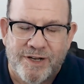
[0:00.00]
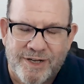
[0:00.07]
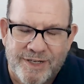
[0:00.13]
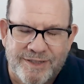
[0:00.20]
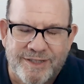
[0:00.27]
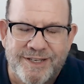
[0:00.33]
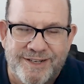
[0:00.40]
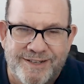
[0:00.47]

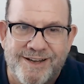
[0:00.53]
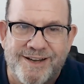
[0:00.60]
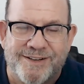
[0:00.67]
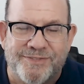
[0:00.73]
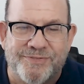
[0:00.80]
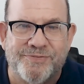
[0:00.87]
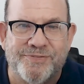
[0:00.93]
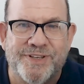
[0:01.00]
Oddly
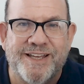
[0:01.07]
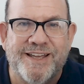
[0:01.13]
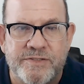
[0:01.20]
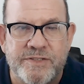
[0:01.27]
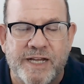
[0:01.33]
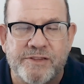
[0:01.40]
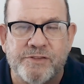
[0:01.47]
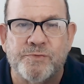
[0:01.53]
enough,
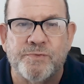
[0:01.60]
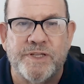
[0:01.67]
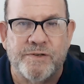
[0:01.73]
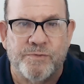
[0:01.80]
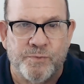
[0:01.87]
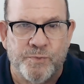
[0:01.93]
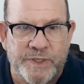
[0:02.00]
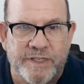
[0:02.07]
it's not the,
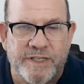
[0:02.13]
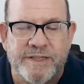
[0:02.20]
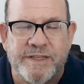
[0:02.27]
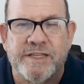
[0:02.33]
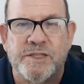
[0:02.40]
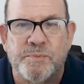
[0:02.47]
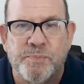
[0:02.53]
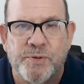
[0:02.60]
really
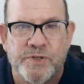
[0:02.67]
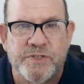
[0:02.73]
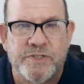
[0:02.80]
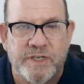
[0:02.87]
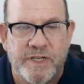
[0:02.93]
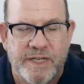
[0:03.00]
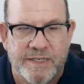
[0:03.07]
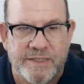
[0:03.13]
that the
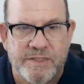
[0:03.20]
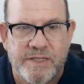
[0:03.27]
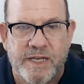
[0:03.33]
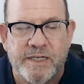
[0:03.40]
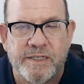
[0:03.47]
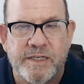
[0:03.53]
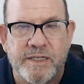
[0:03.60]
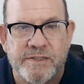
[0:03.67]
person has
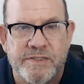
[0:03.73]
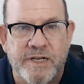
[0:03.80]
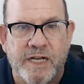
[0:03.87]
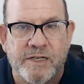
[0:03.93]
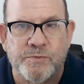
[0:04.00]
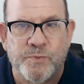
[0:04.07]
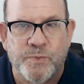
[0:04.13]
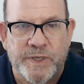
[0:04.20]
that. It's
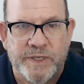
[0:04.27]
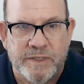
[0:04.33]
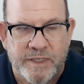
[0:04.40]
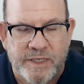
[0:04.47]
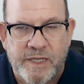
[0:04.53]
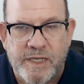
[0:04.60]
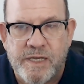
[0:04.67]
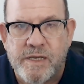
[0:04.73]
not
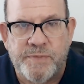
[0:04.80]
really.